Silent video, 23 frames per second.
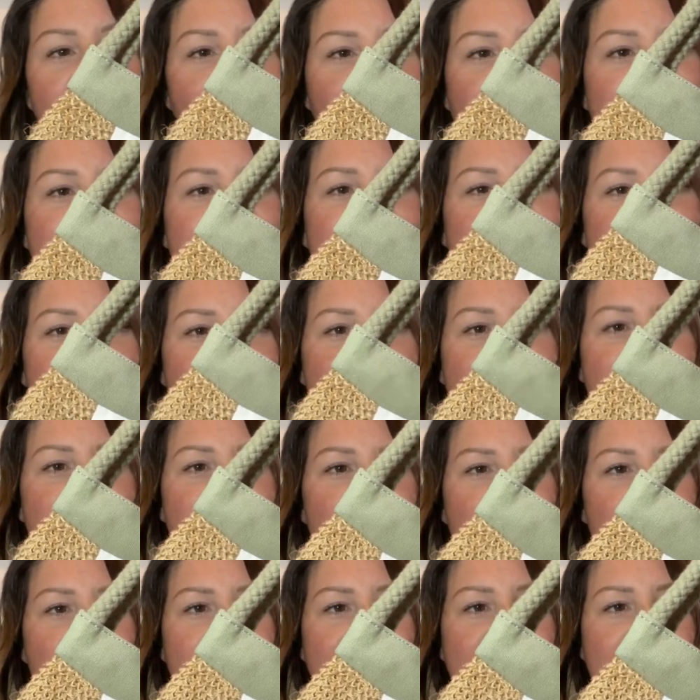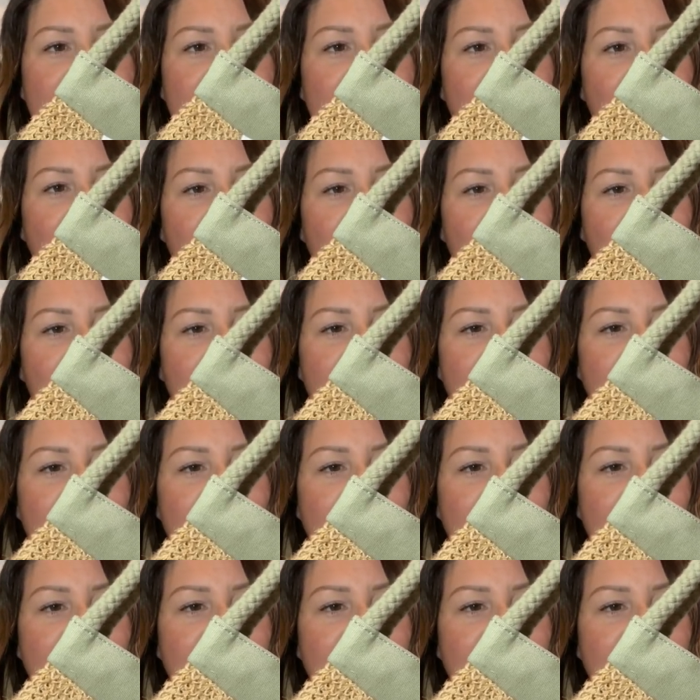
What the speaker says: like sage green colour.